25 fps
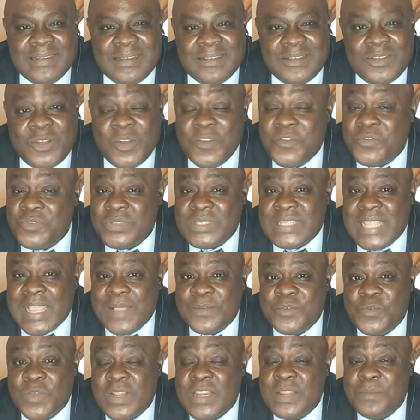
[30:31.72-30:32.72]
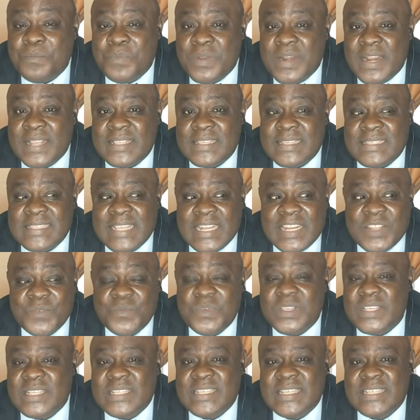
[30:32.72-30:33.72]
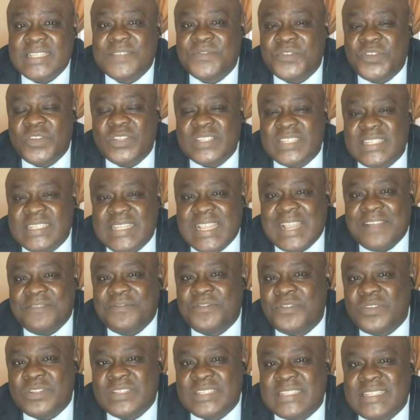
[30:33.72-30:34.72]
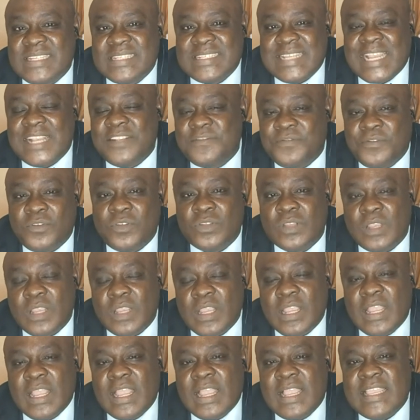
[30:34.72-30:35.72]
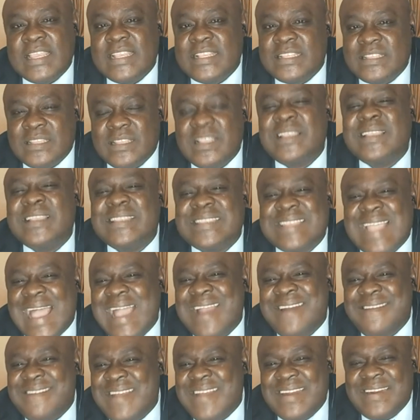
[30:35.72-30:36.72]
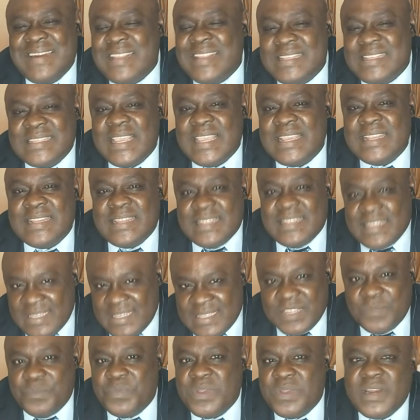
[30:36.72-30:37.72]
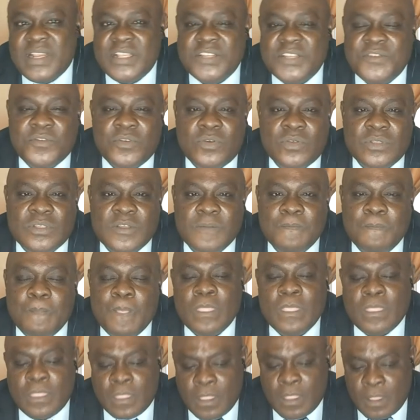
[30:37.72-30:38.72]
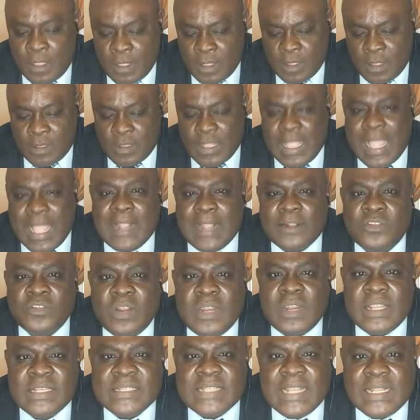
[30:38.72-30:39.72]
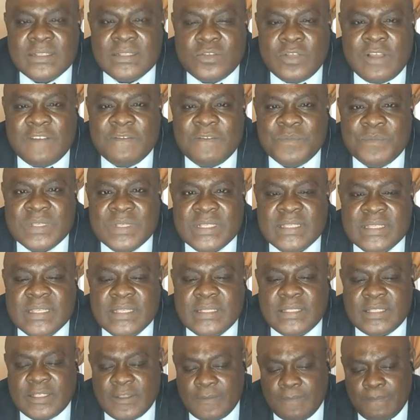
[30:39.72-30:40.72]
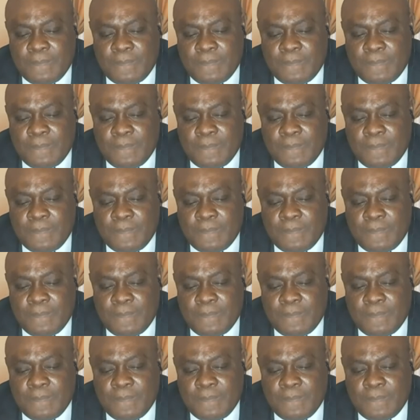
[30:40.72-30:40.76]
Oftentimes, when the parent is telling me it's his fault, it's her fault, it's the child's fault, is directly saying it's the parent's fault. Hmm. Acknowledge that you have missed it.